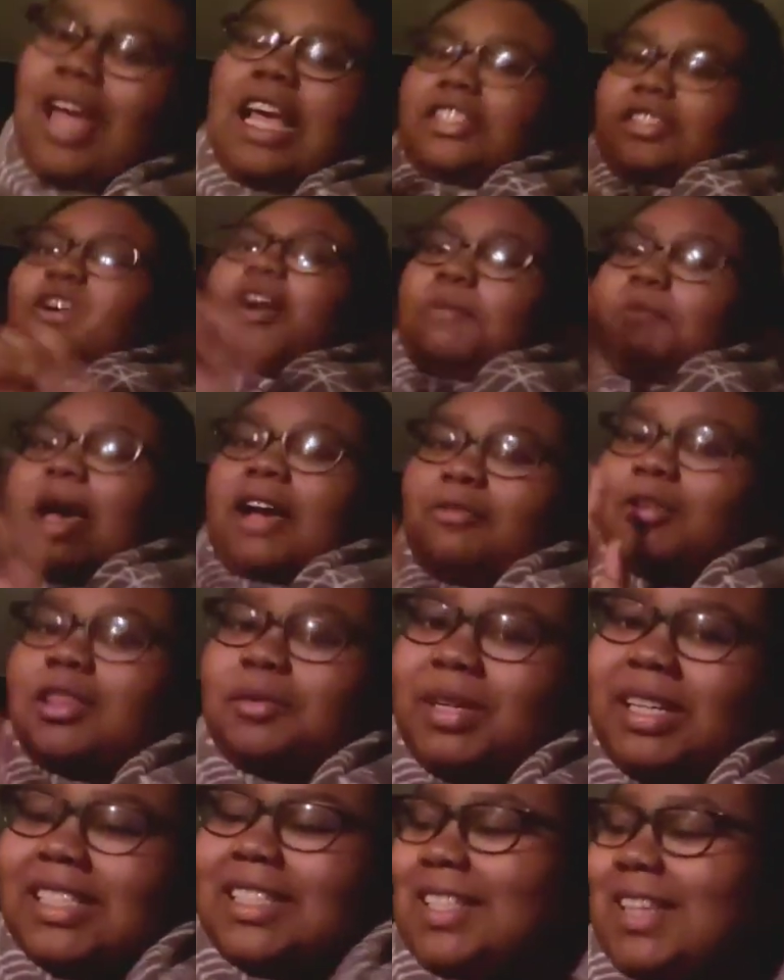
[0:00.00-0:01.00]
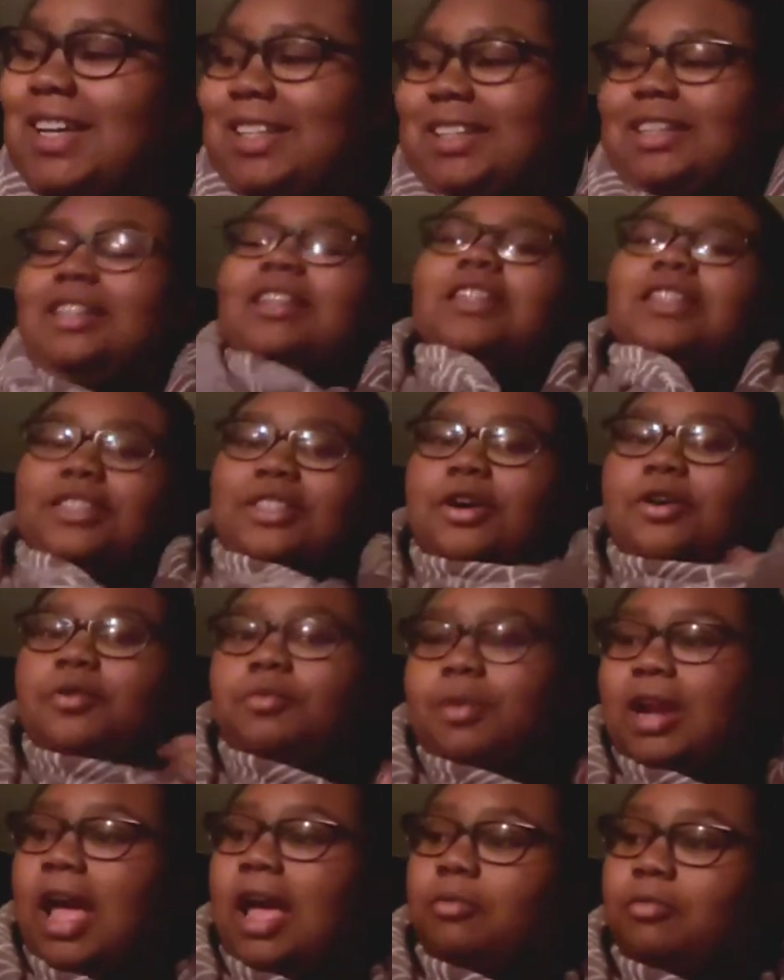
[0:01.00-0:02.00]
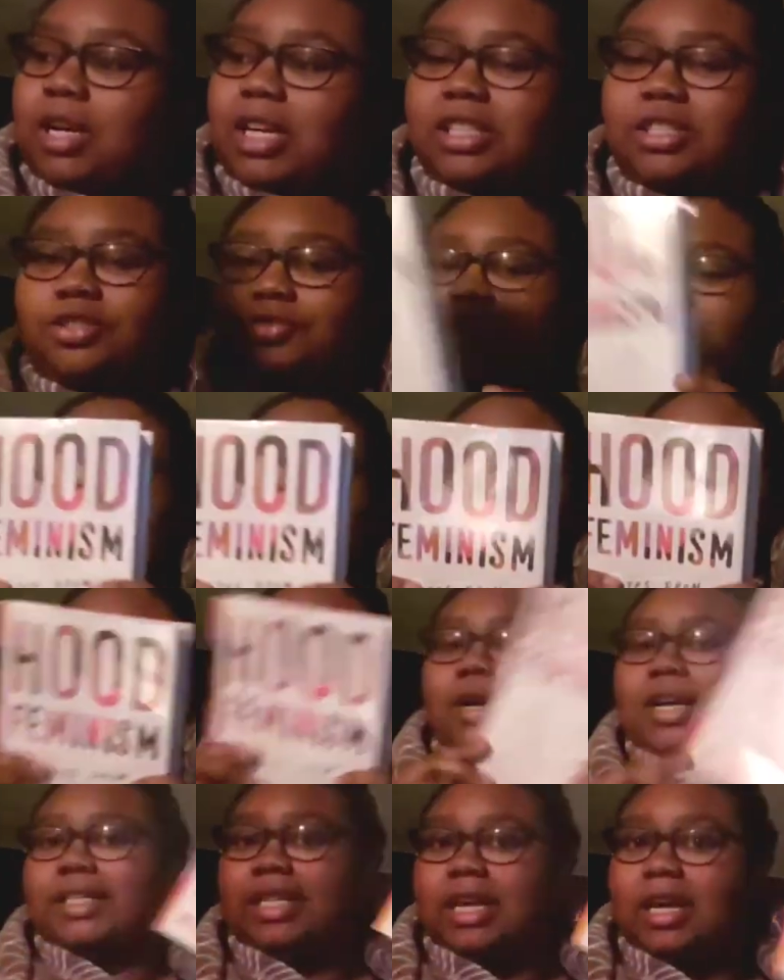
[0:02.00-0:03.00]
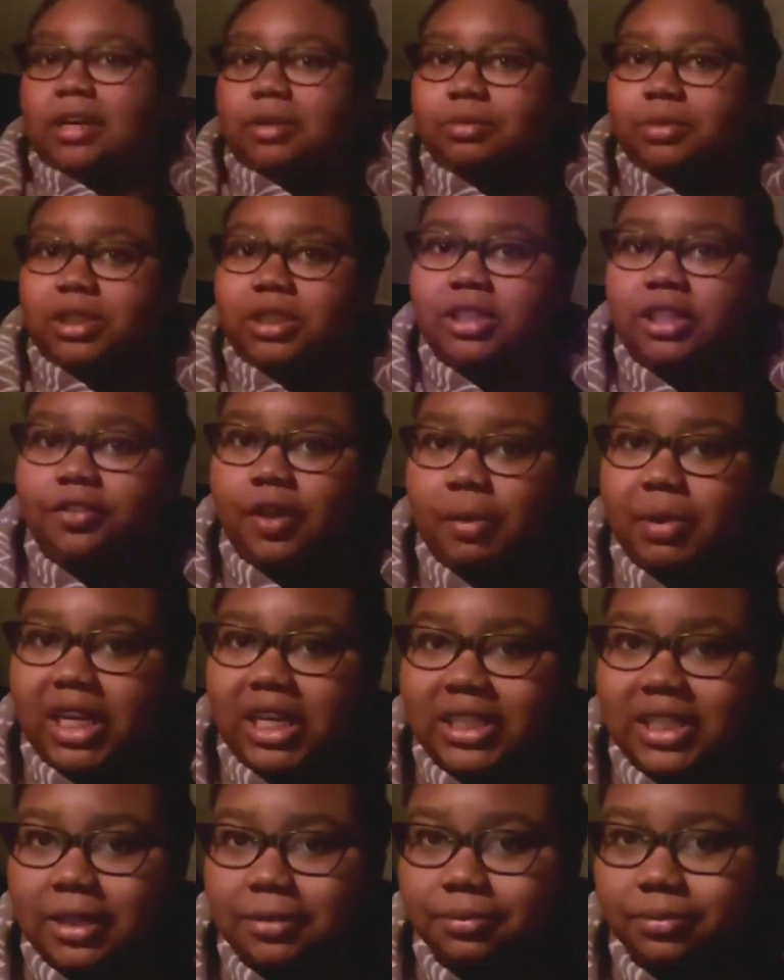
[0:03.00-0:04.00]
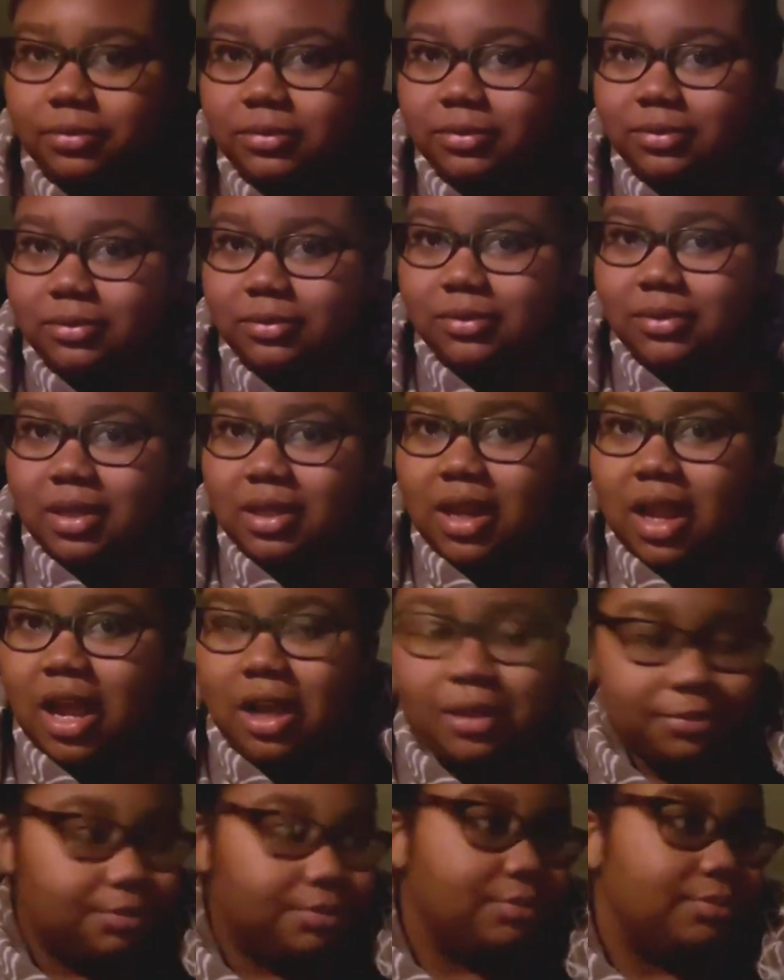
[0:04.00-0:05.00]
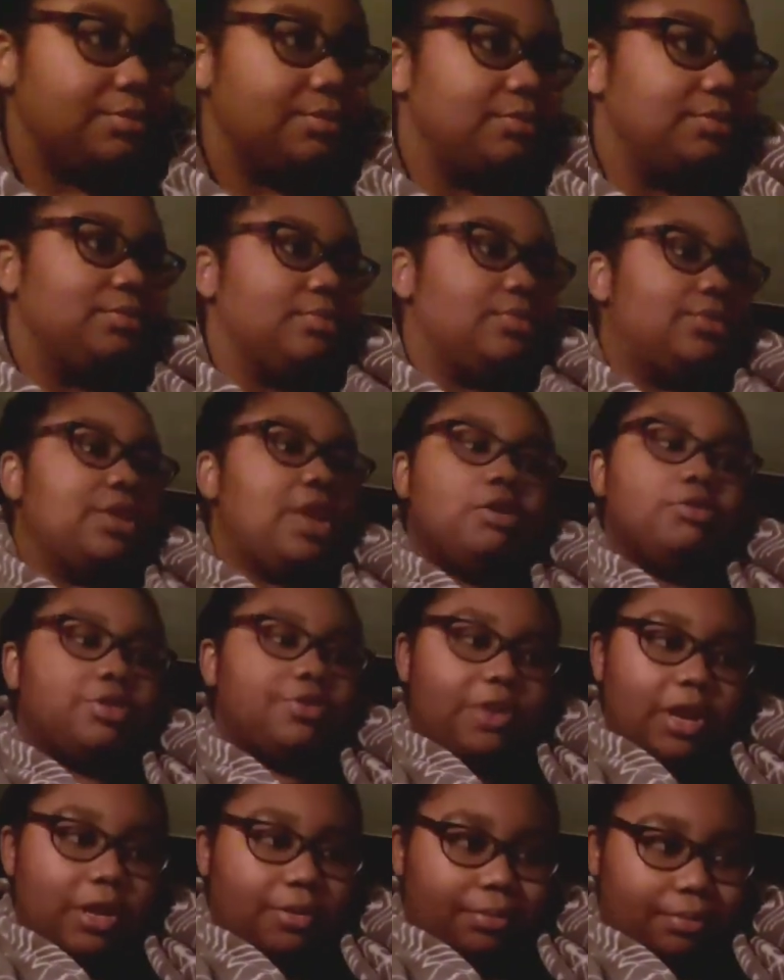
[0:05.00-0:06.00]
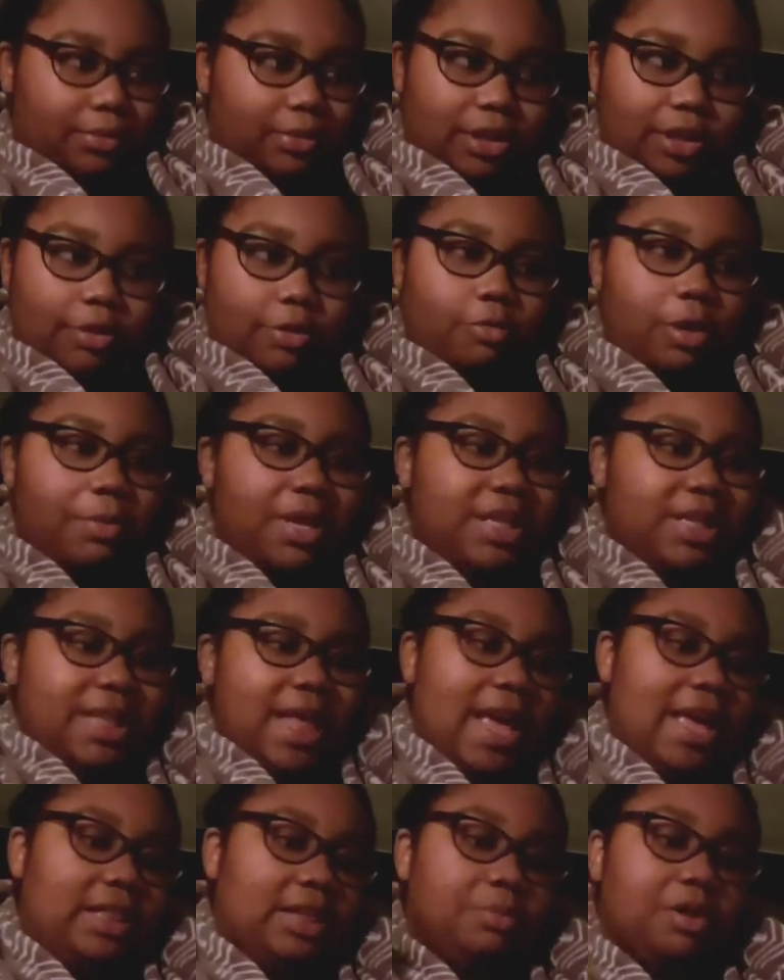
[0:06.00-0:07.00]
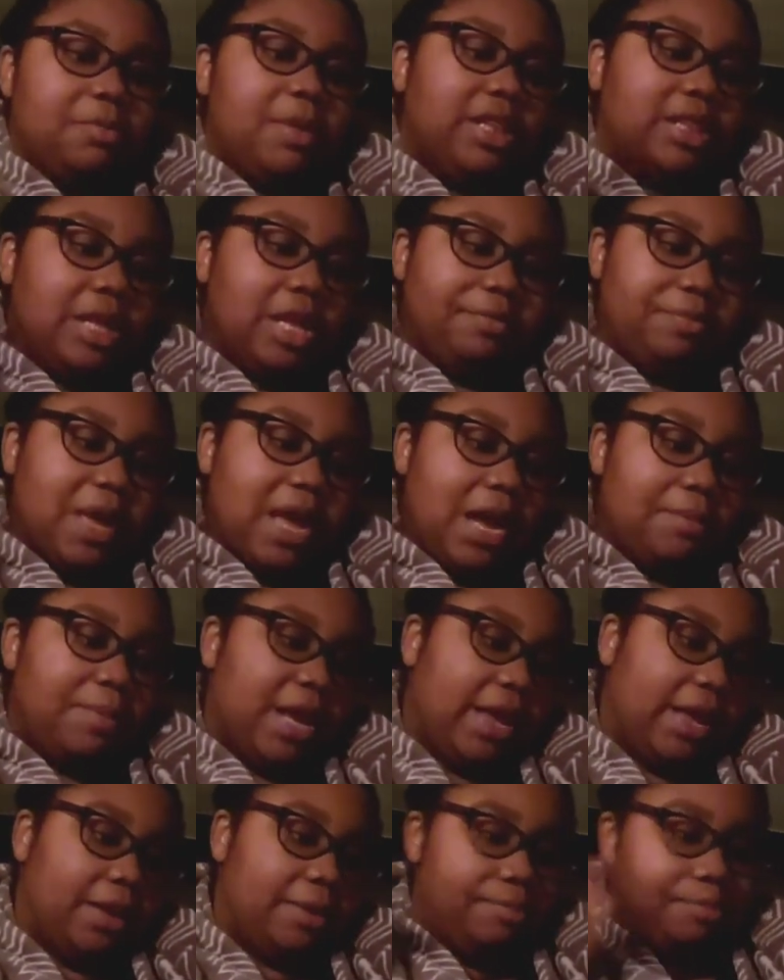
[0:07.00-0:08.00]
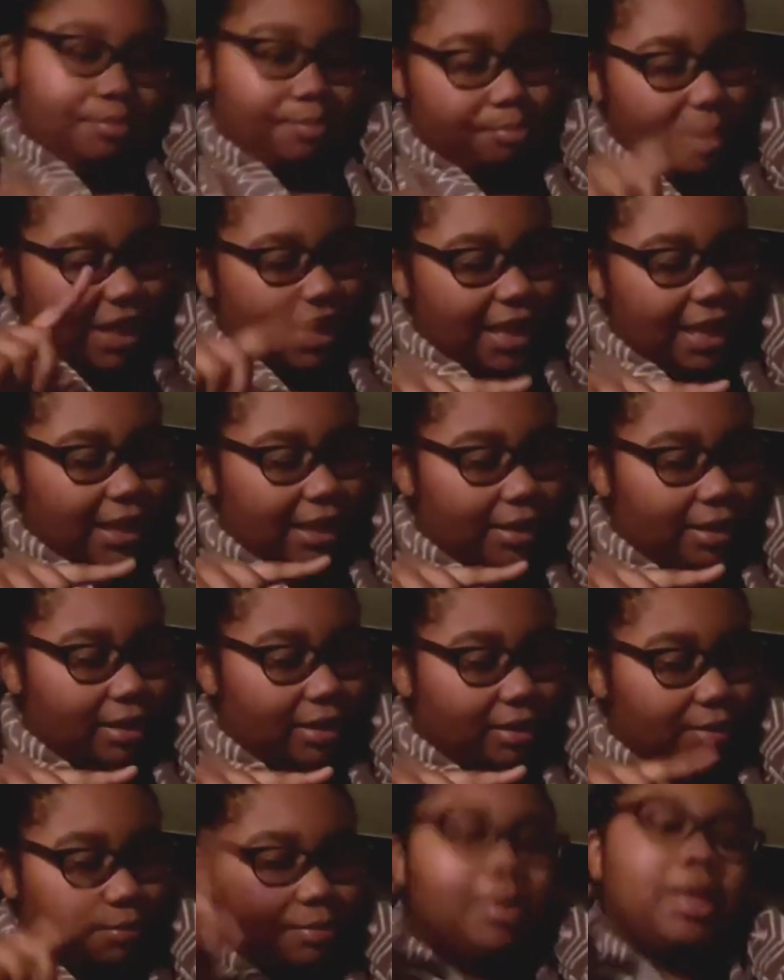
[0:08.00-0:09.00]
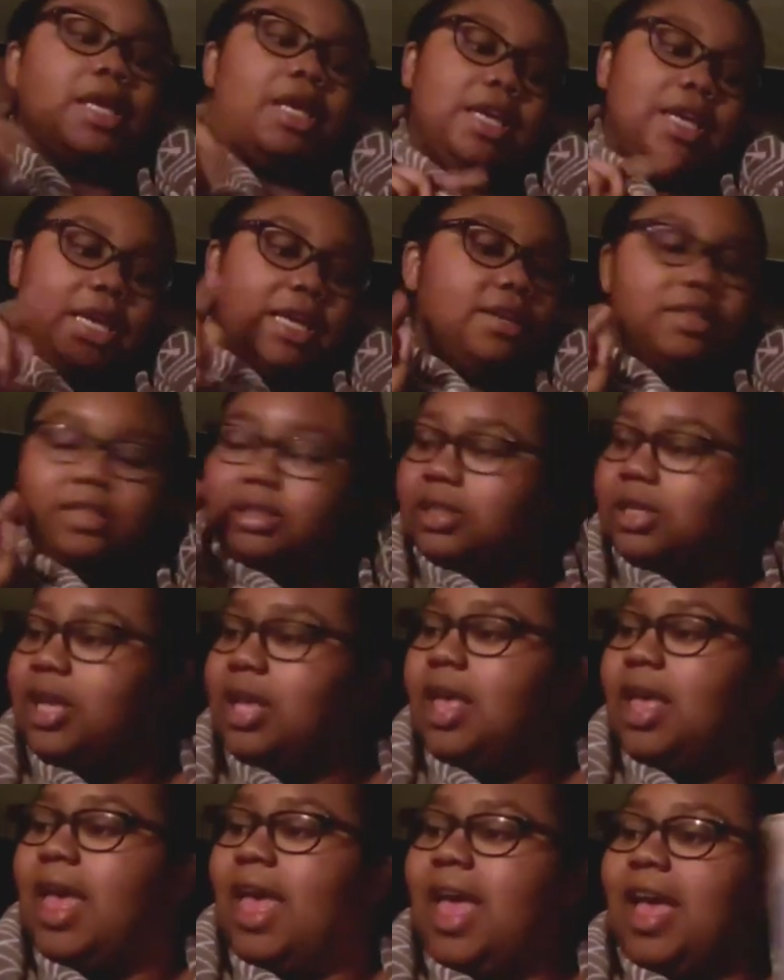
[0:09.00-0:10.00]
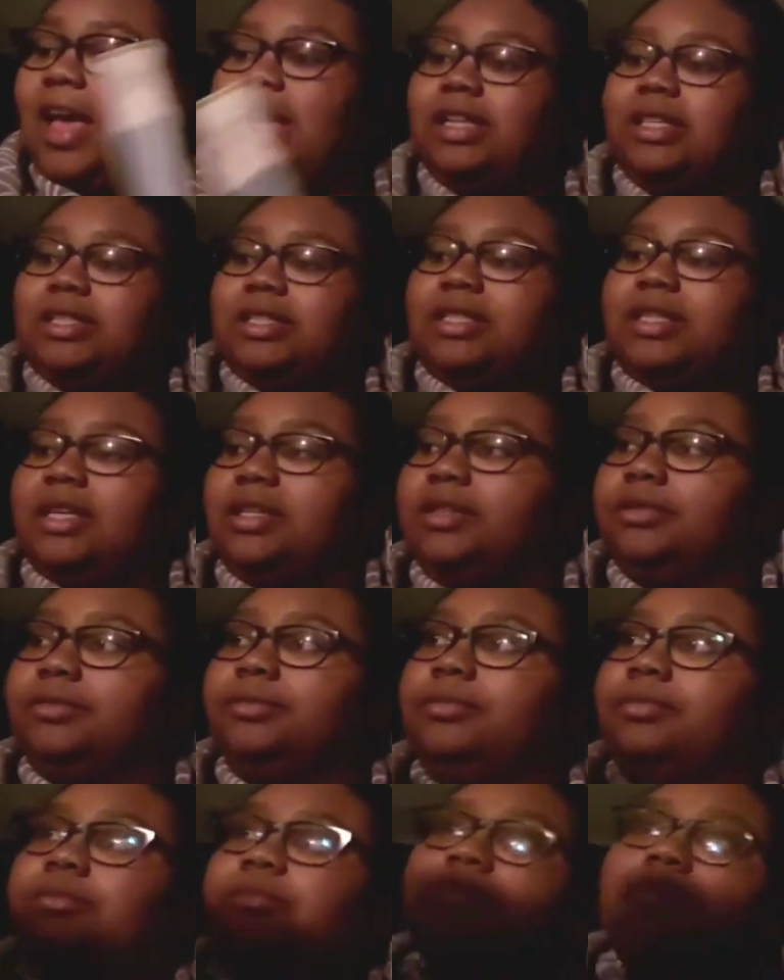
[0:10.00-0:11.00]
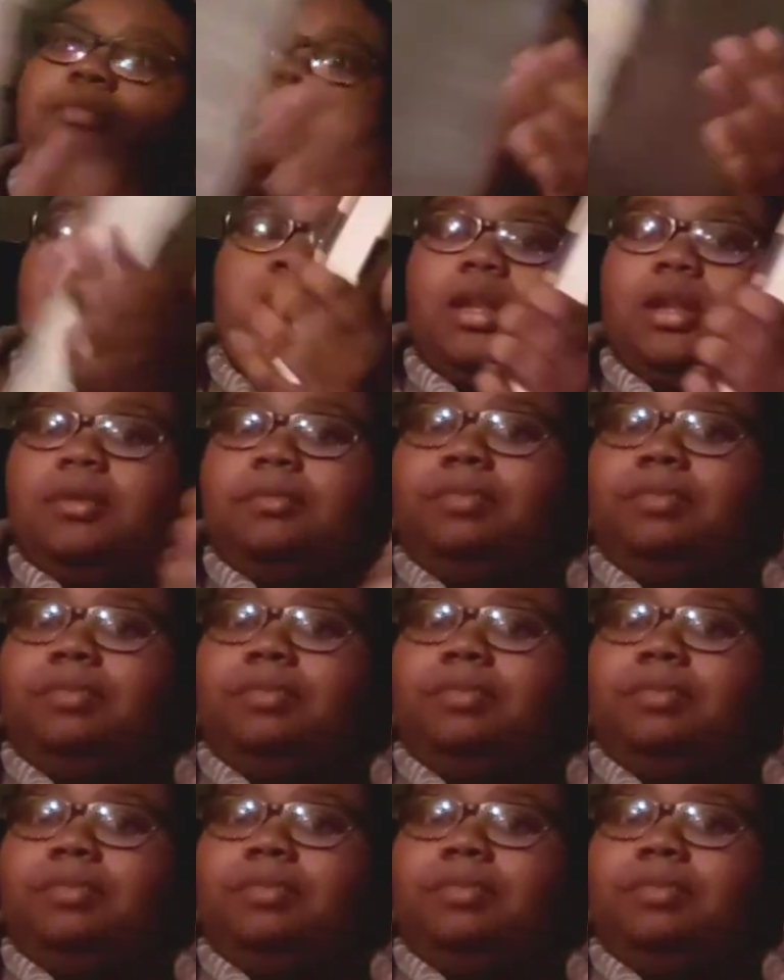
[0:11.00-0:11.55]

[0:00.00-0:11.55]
Okay, so I'm back with the books. So what I wanted to read was Hood Feminism, Notes from the Woman That the Movement Left Behind by Mikki Kendall, and A